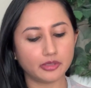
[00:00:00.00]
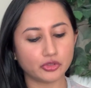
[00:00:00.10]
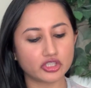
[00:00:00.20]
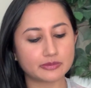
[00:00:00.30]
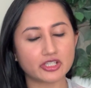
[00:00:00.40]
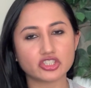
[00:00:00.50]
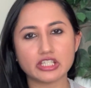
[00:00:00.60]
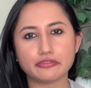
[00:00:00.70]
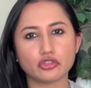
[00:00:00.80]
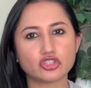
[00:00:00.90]
you know,
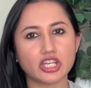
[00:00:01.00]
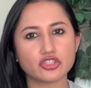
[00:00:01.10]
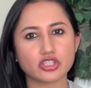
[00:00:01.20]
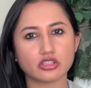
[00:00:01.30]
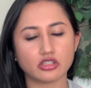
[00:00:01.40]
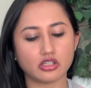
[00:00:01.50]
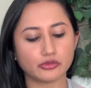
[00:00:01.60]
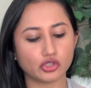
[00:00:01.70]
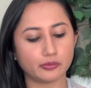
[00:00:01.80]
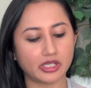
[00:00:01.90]
especially if you're changing
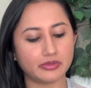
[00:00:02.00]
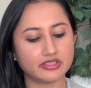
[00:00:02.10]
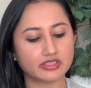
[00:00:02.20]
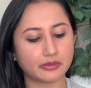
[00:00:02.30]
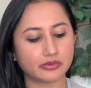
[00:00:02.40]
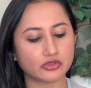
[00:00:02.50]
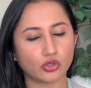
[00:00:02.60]
your baby's diaper,